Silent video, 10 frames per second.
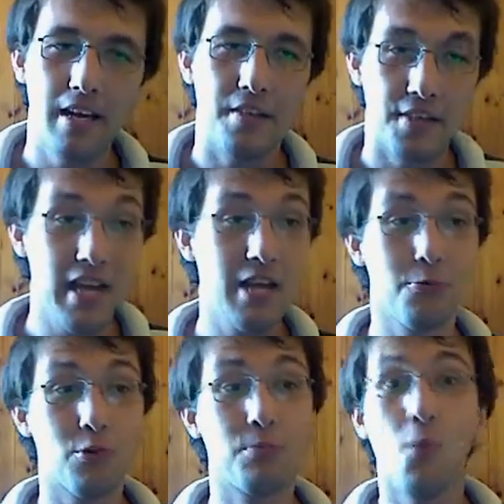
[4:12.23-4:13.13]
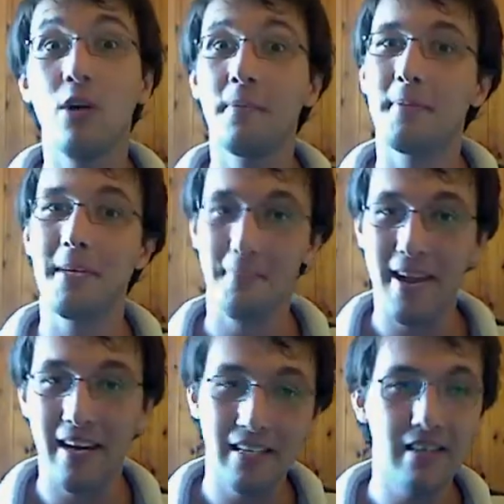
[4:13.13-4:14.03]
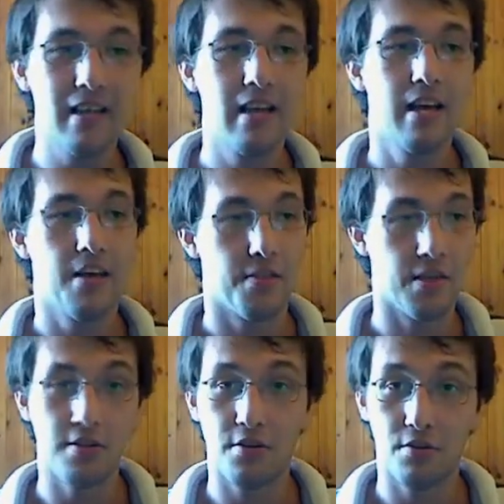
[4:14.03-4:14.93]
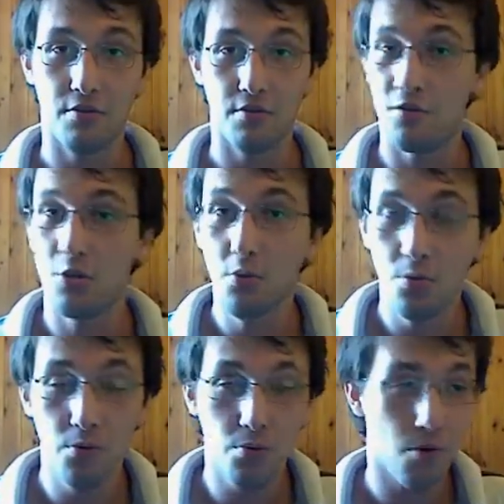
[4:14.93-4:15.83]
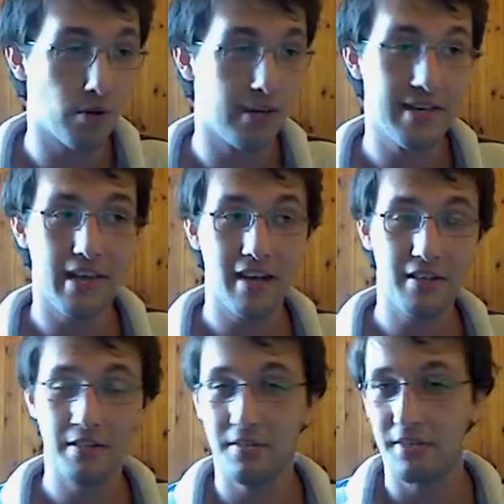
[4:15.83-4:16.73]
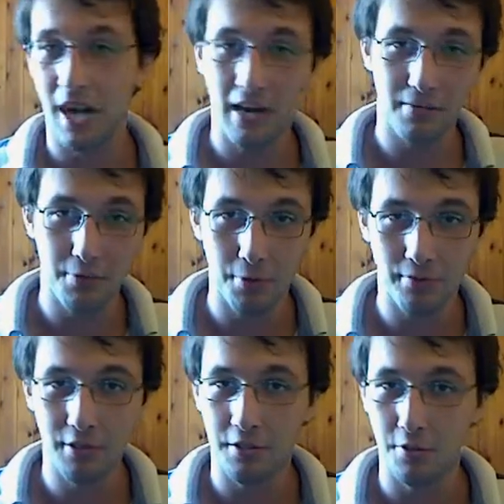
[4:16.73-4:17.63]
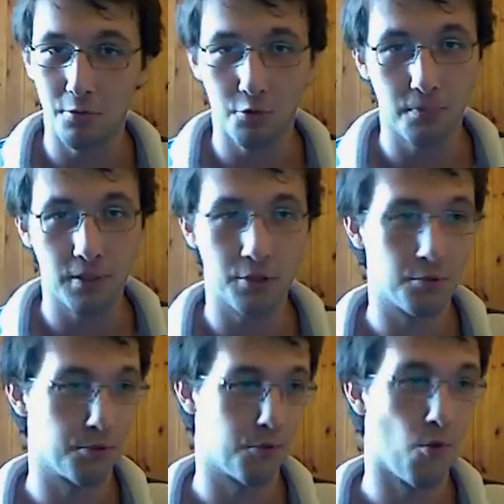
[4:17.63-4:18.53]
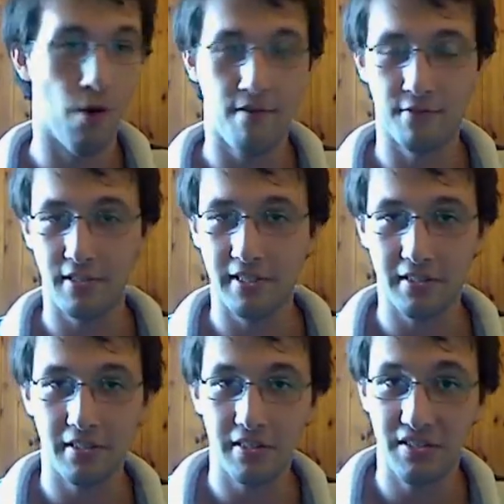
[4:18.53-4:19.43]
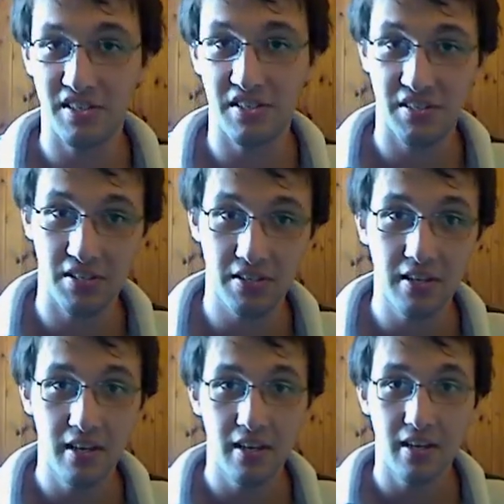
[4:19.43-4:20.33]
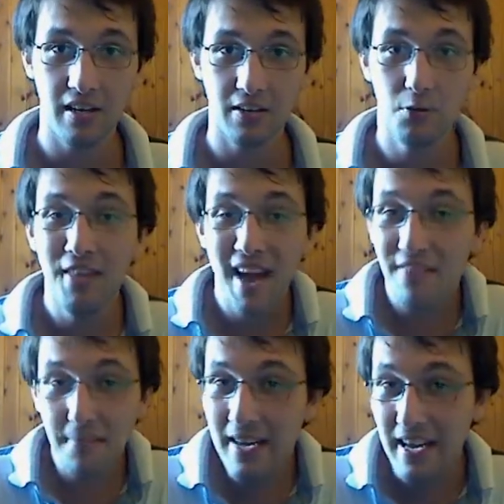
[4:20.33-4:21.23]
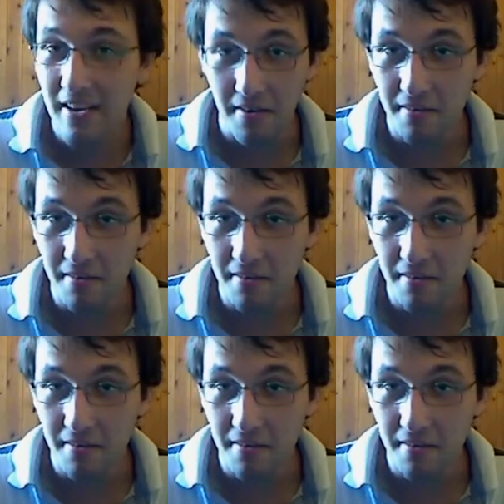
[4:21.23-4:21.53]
They were more prepared than you or any other young viewer and YouTuber or whoever, internet citizen, could ever be